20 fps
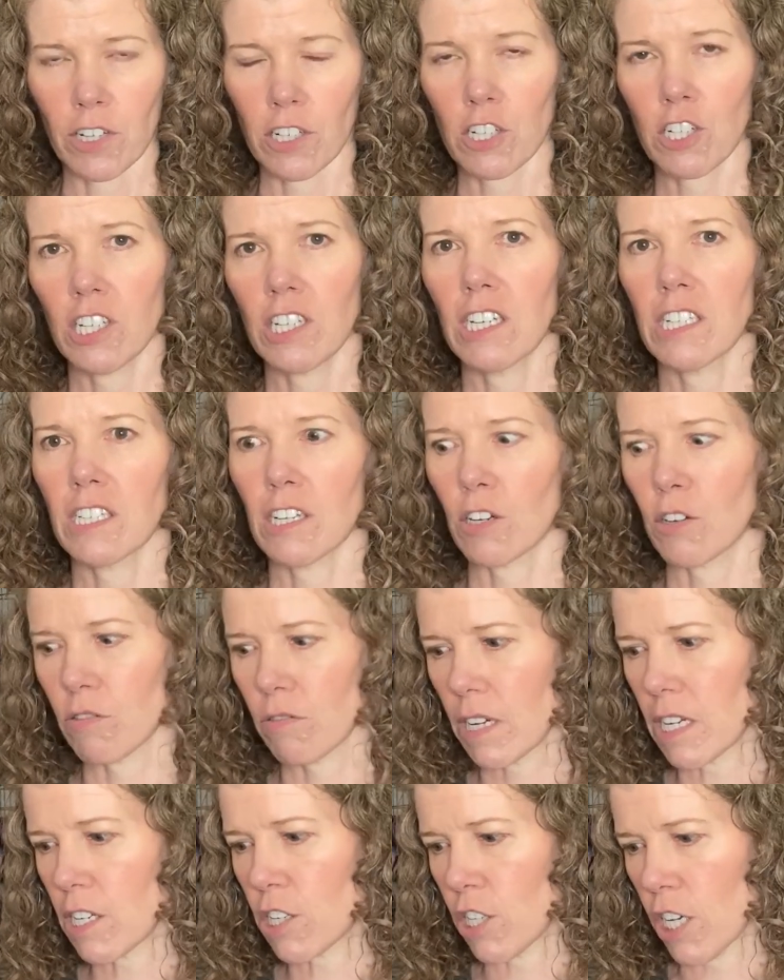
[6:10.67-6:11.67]
She does a
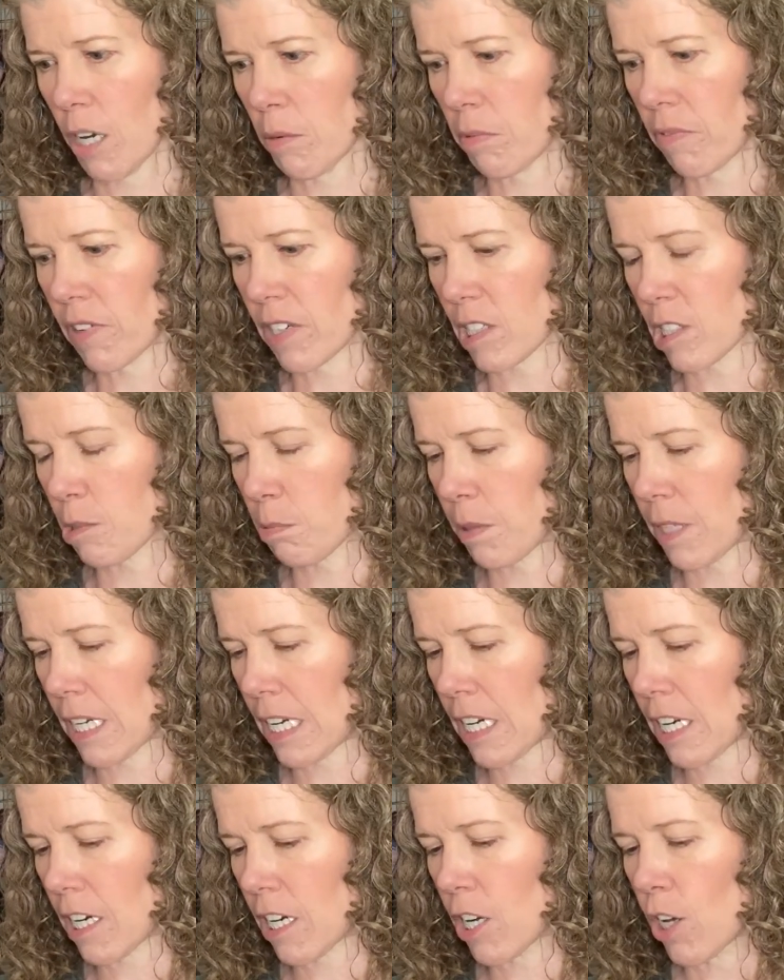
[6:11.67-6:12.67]
great job of
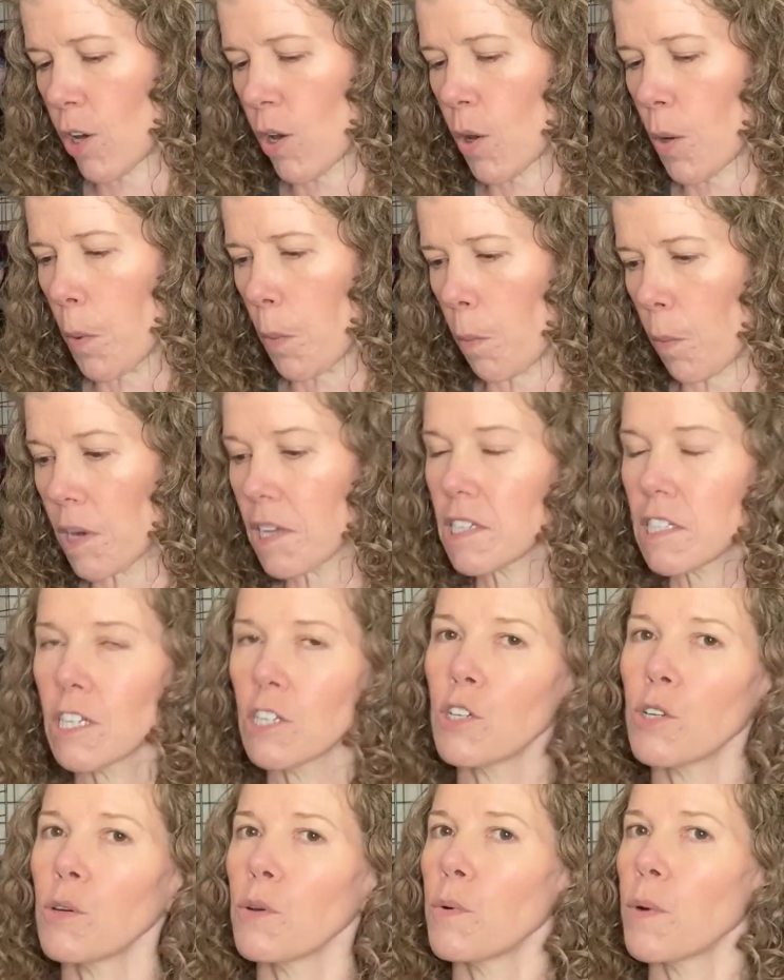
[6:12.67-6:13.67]
explaining what to
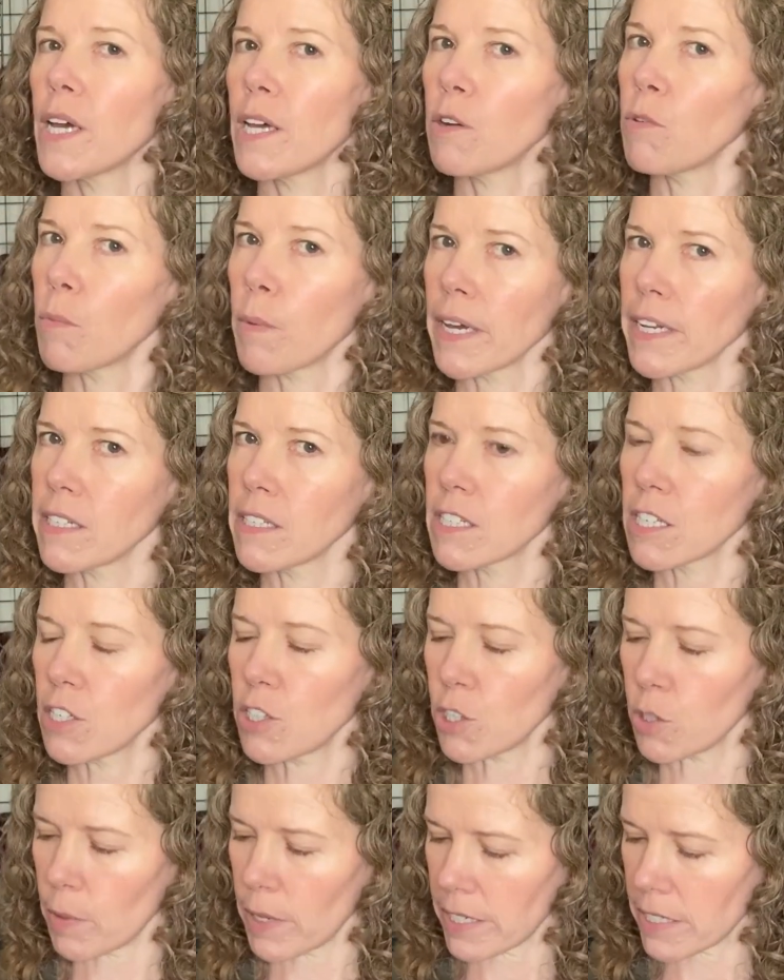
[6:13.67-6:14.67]
do and when to
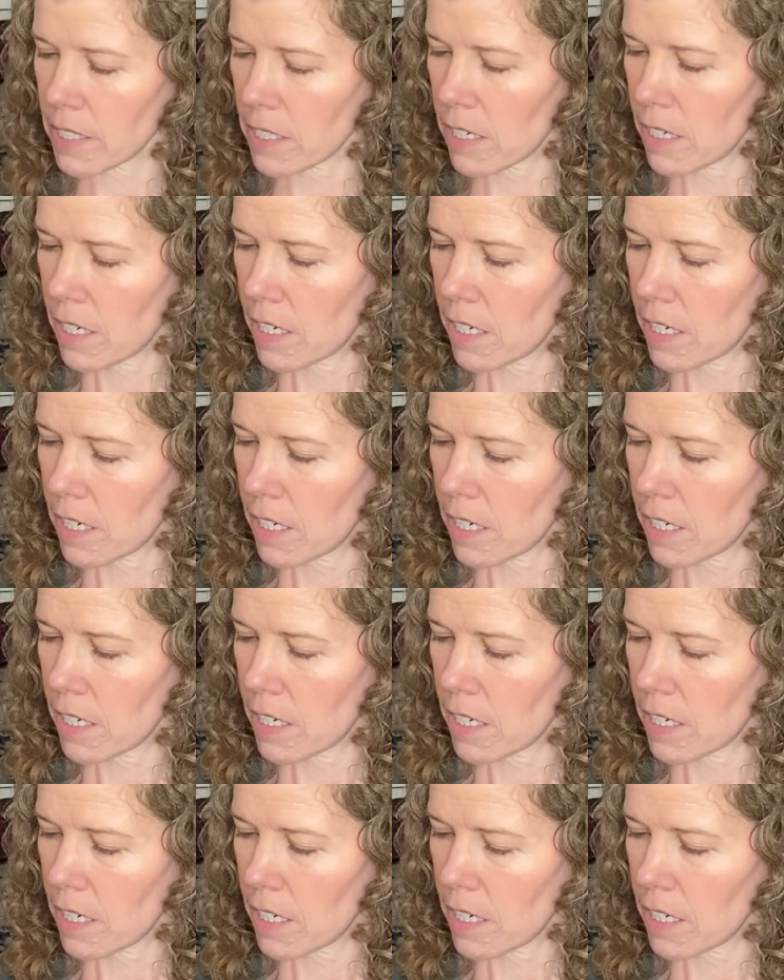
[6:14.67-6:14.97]
do it,